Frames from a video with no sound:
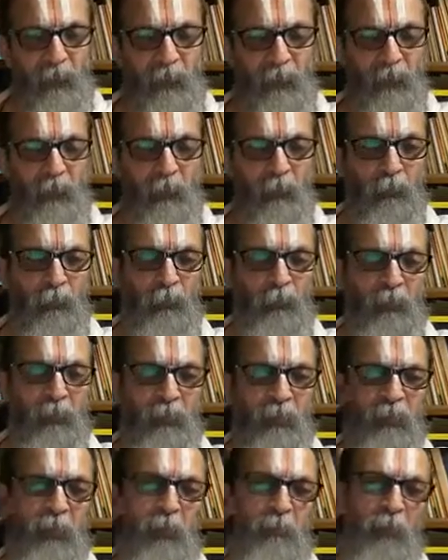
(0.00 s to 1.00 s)

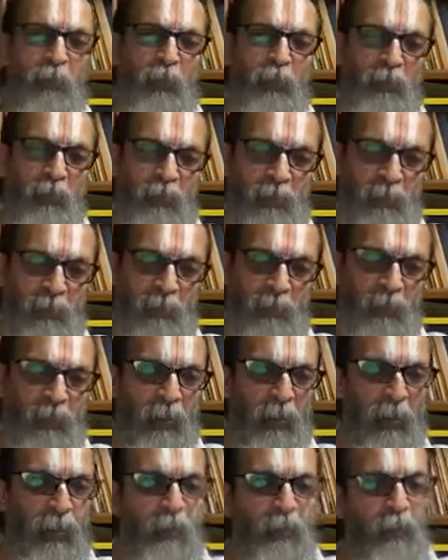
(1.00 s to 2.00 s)
There is something called the
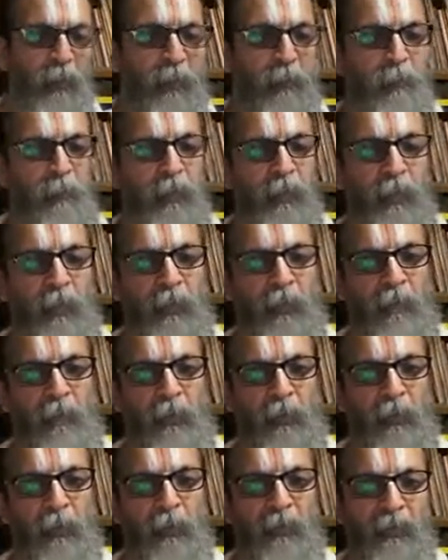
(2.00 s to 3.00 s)

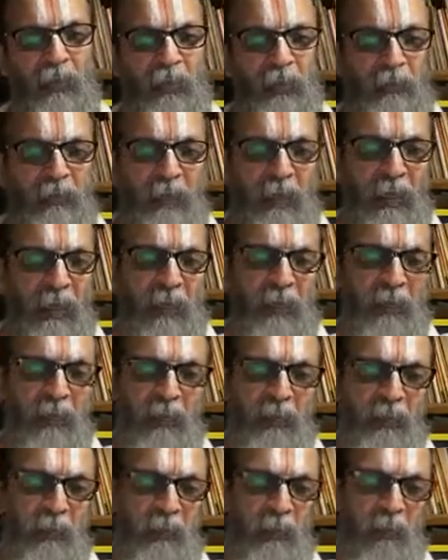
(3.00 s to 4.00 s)
Navina
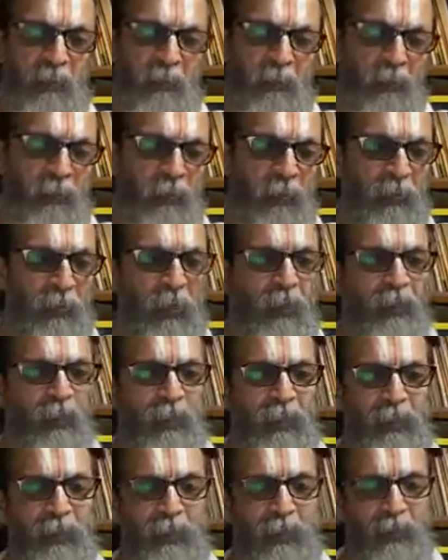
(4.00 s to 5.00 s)
Nyaya and the
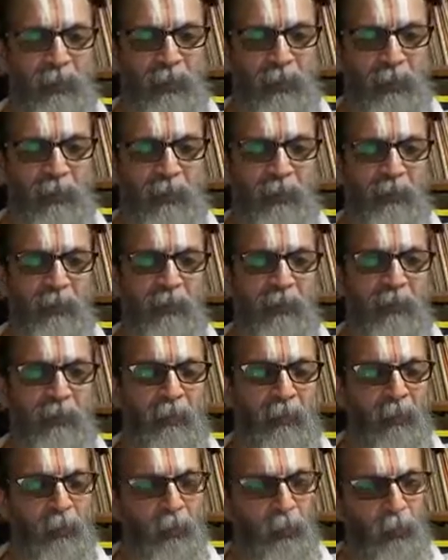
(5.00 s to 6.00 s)
ancient logic and
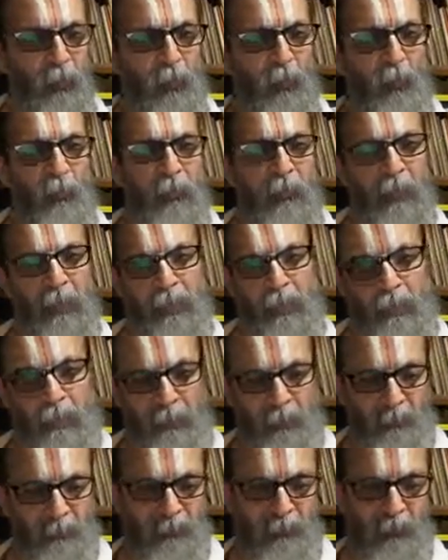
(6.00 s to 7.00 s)
the new
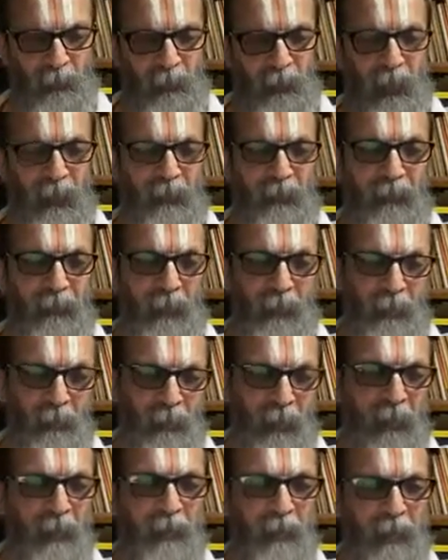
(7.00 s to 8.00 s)
Nyaya Shastra.
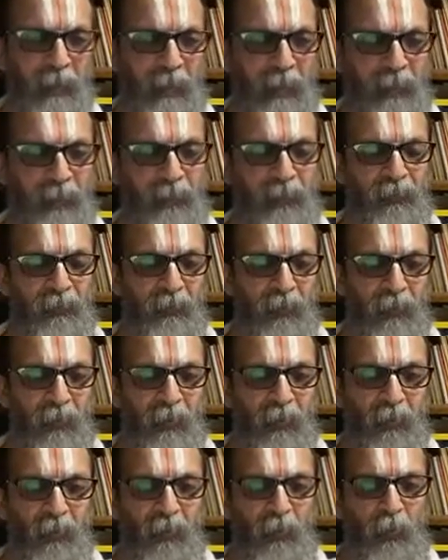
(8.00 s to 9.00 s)
Shastra has
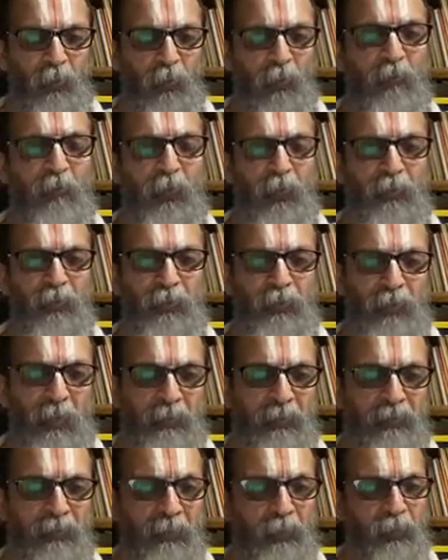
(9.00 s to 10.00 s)
one of the
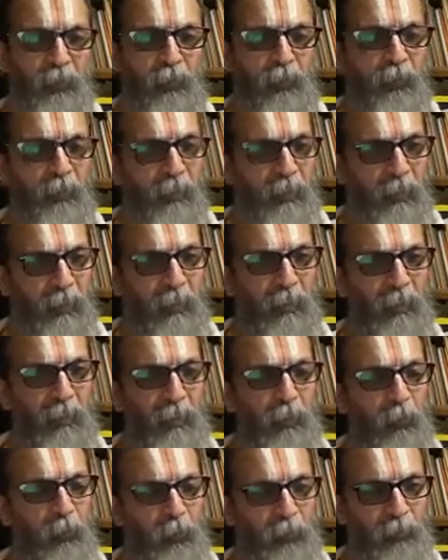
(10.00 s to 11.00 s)
Shastras to study in
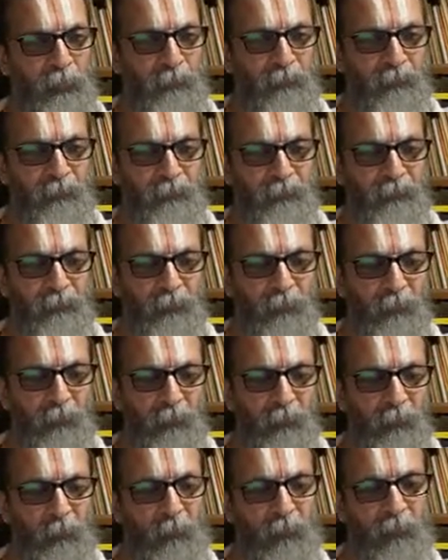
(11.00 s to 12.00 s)
Hinduism,
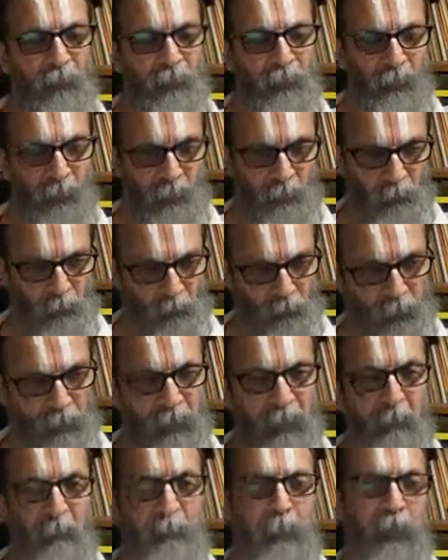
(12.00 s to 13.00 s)
which is
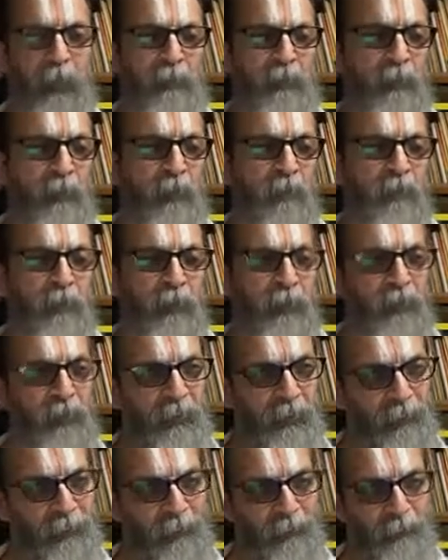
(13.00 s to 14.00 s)
very important for the
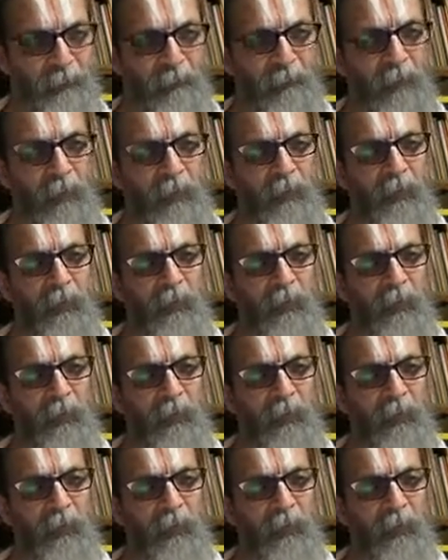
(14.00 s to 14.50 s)
study of